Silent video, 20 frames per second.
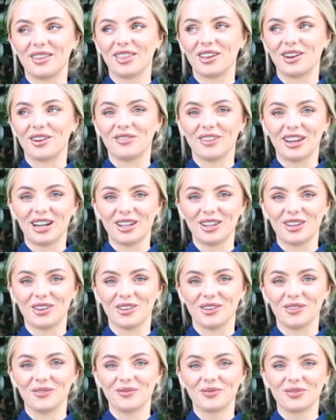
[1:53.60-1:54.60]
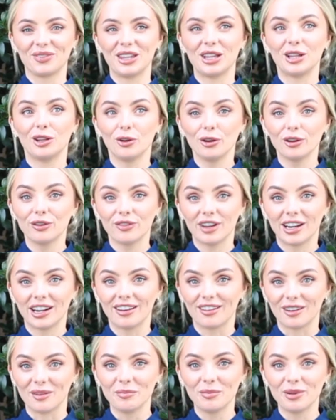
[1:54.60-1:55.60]
They're very cute. They look very
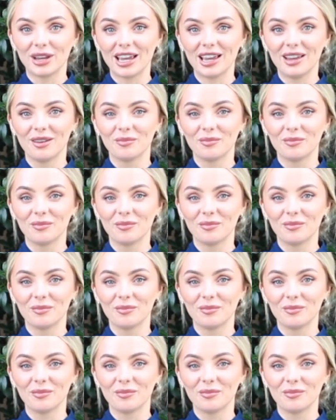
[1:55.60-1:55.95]
grumpy,